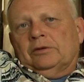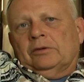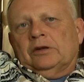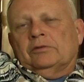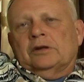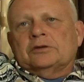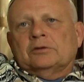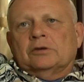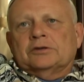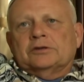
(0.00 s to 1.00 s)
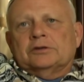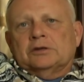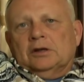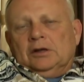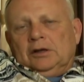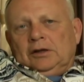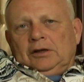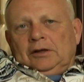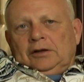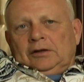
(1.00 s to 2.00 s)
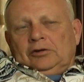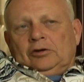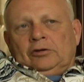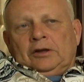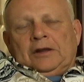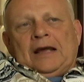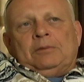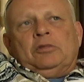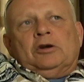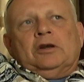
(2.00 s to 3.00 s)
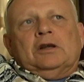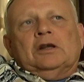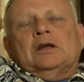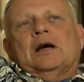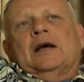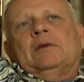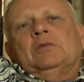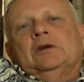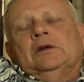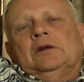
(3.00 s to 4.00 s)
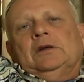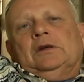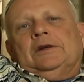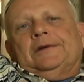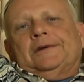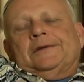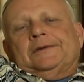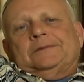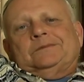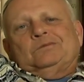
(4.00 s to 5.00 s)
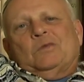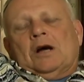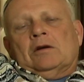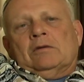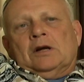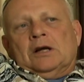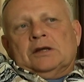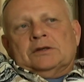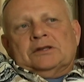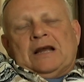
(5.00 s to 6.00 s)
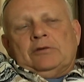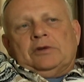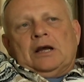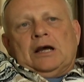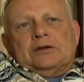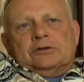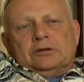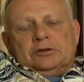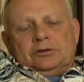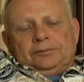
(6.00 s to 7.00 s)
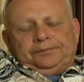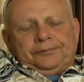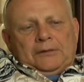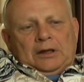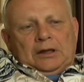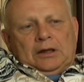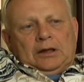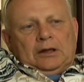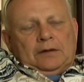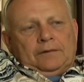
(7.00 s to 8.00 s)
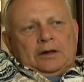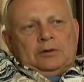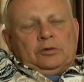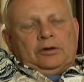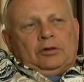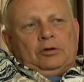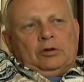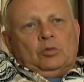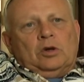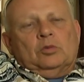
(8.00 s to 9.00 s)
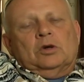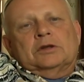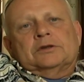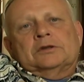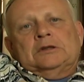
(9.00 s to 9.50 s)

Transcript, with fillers: the green resources during that period of time. Bottle Rock, South Geysers, and I forgot what the third one was.